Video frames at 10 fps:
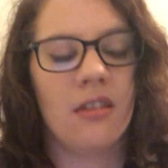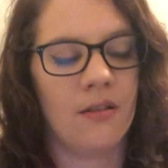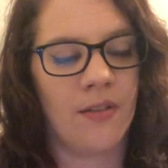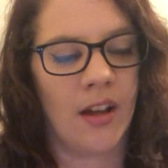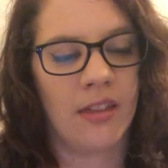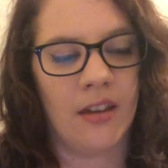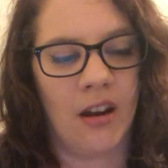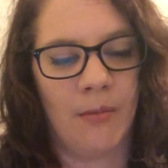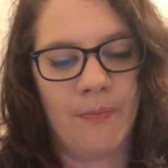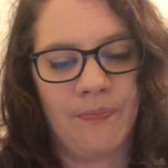The fact that
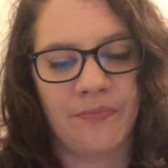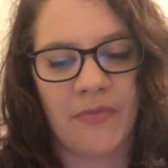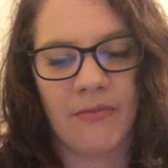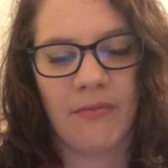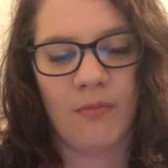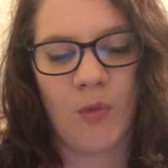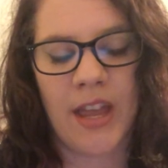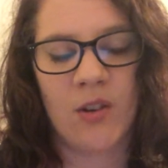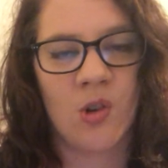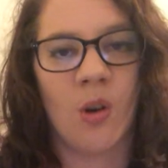we
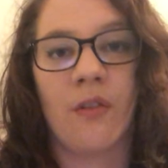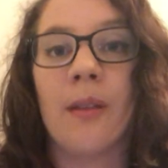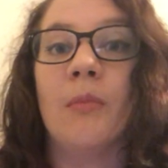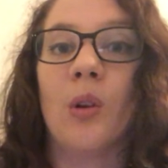get a shot of him